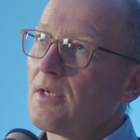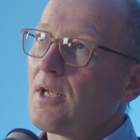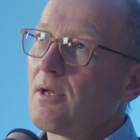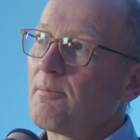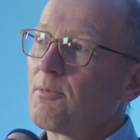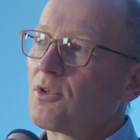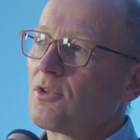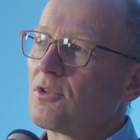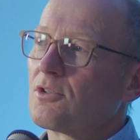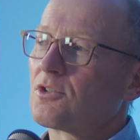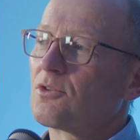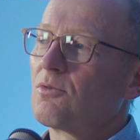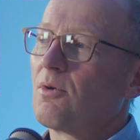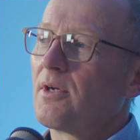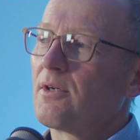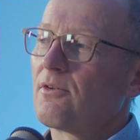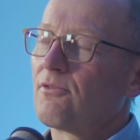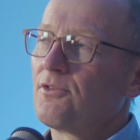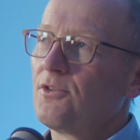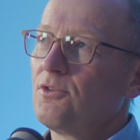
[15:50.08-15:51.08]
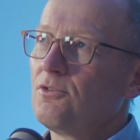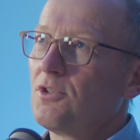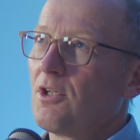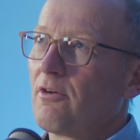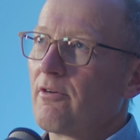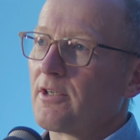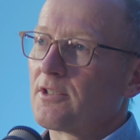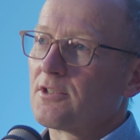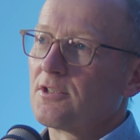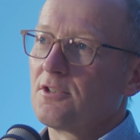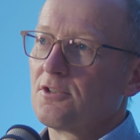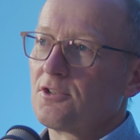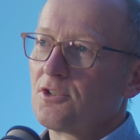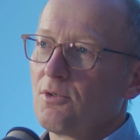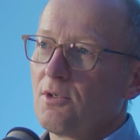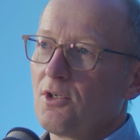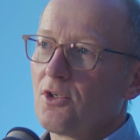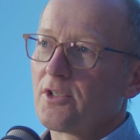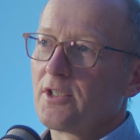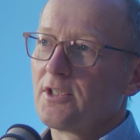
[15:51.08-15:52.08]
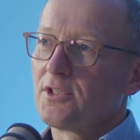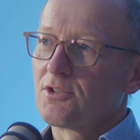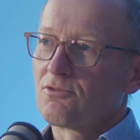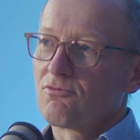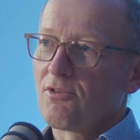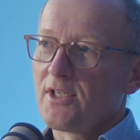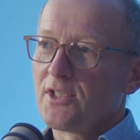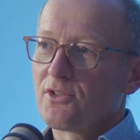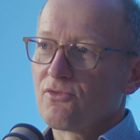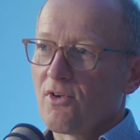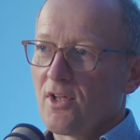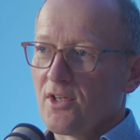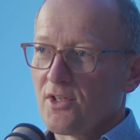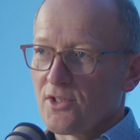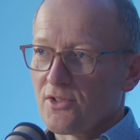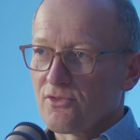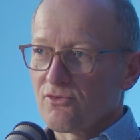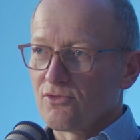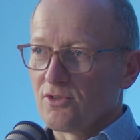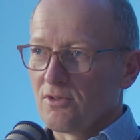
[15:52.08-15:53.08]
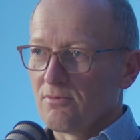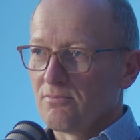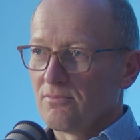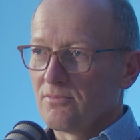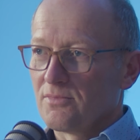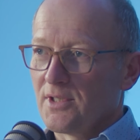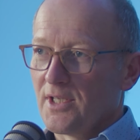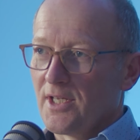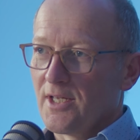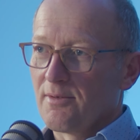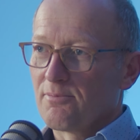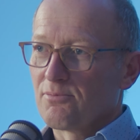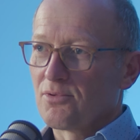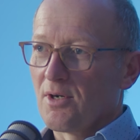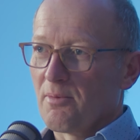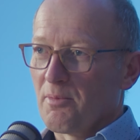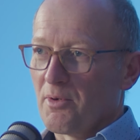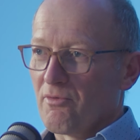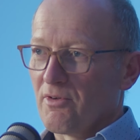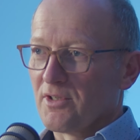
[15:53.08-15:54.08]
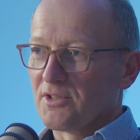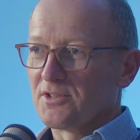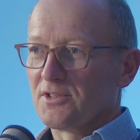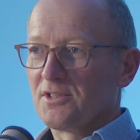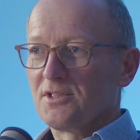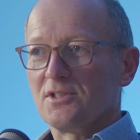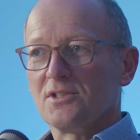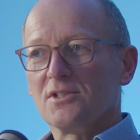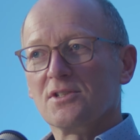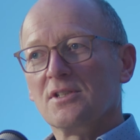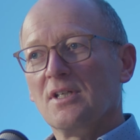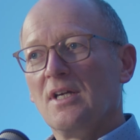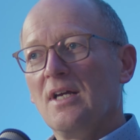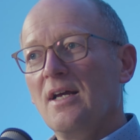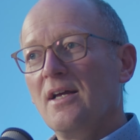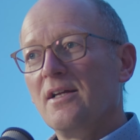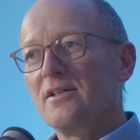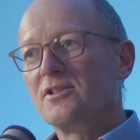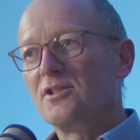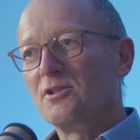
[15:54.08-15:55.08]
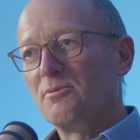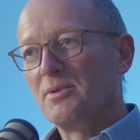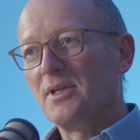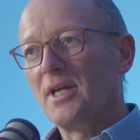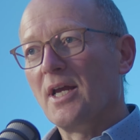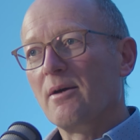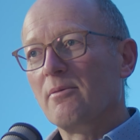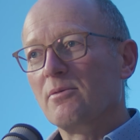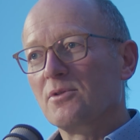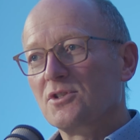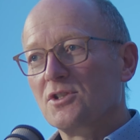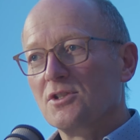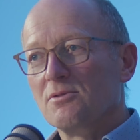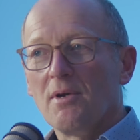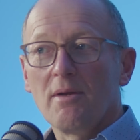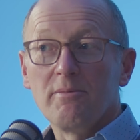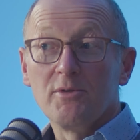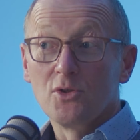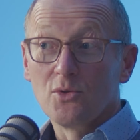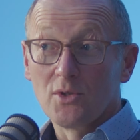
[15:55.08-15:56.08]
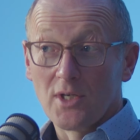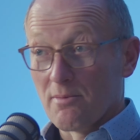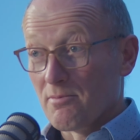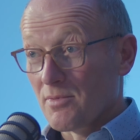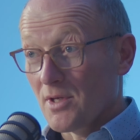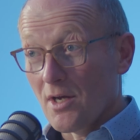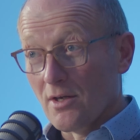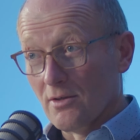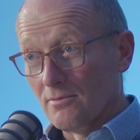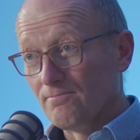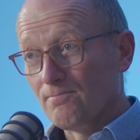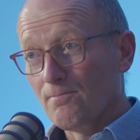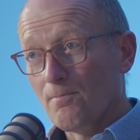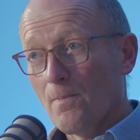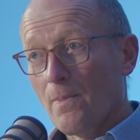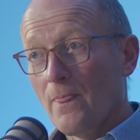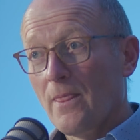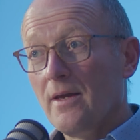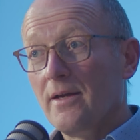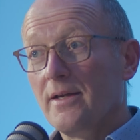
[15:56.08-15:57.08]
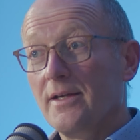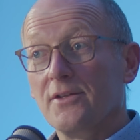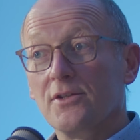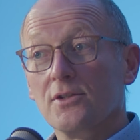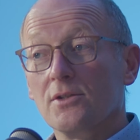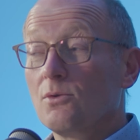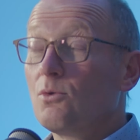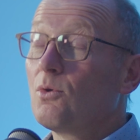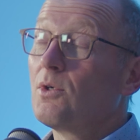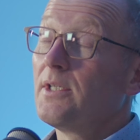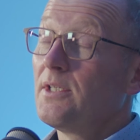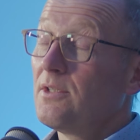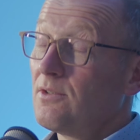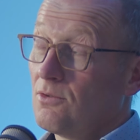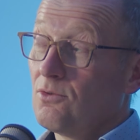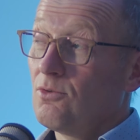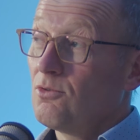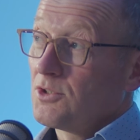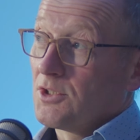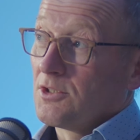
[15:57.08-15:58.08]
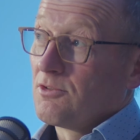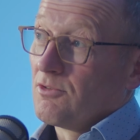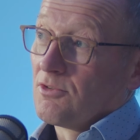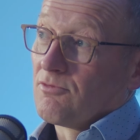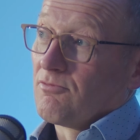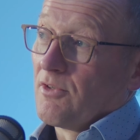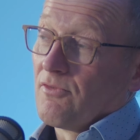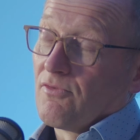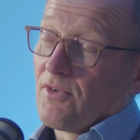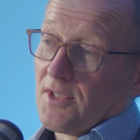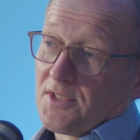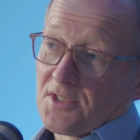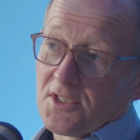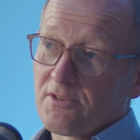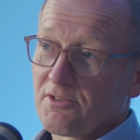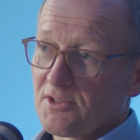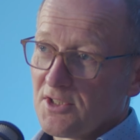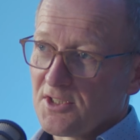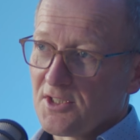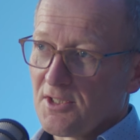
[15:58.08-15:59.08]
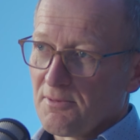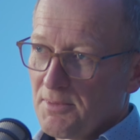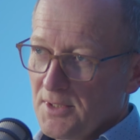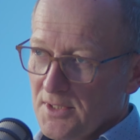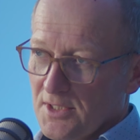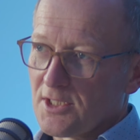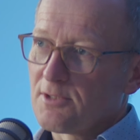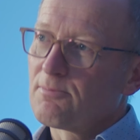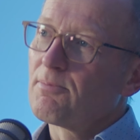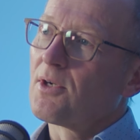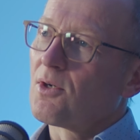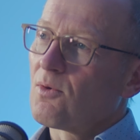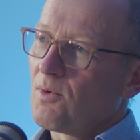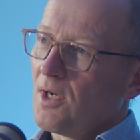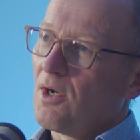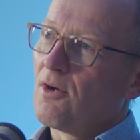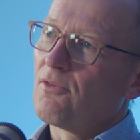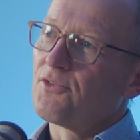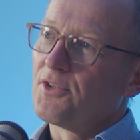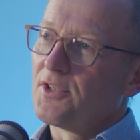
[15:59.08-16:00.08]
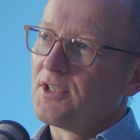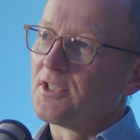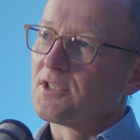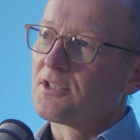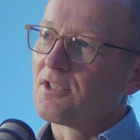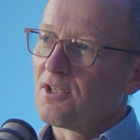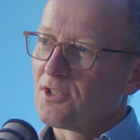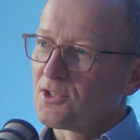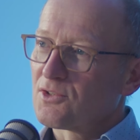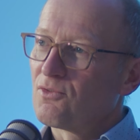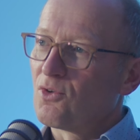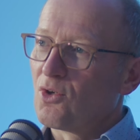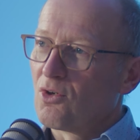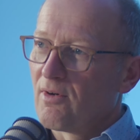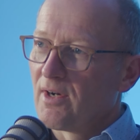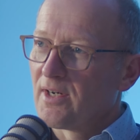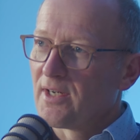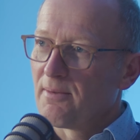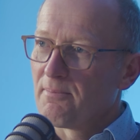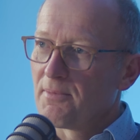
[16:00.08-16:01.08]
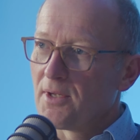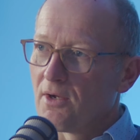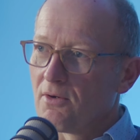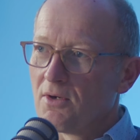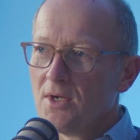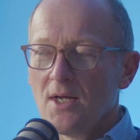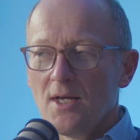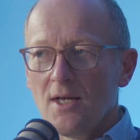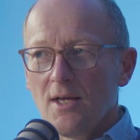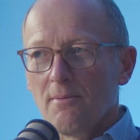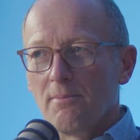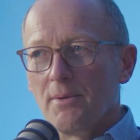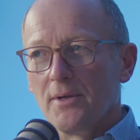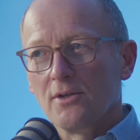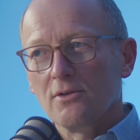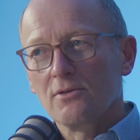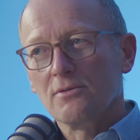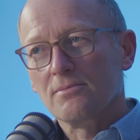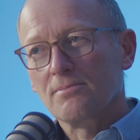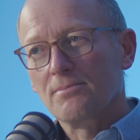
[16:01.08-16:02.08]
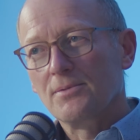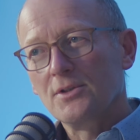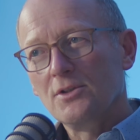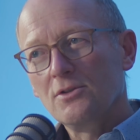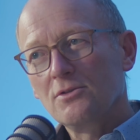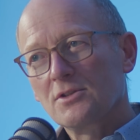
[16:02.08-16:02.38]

come across quite a few directors who are looking to raise funds from their primary residence to be able to maybe do an MBO. Either, yeah. either, or, to just refinance their existing business, but quite often it's asked for around MBO. But you but you